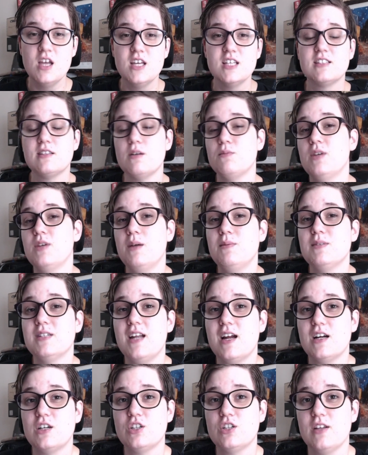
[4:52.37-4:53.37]
sometimes it
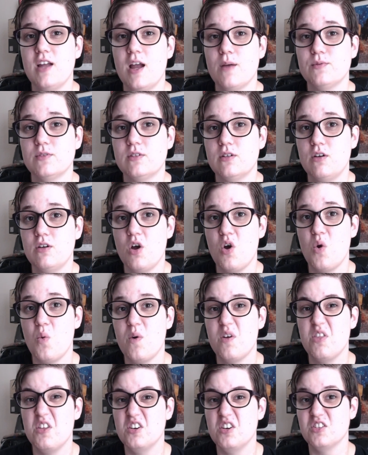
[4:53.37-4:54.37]
actually helps to go
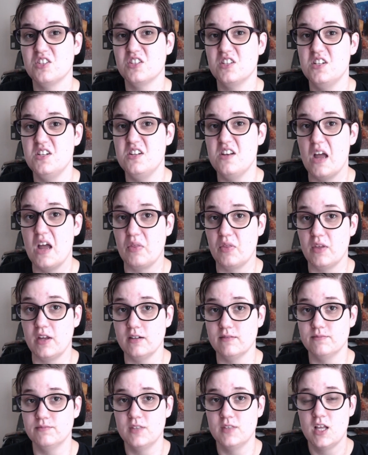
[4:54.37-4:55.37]
where there's
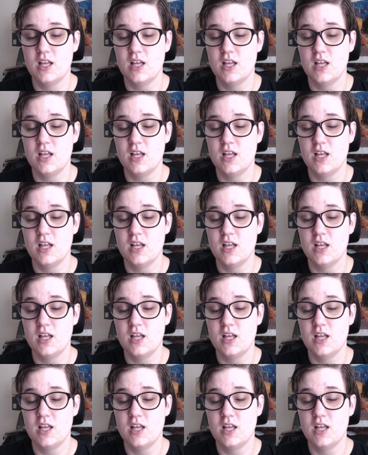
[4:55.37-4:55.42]
nothing.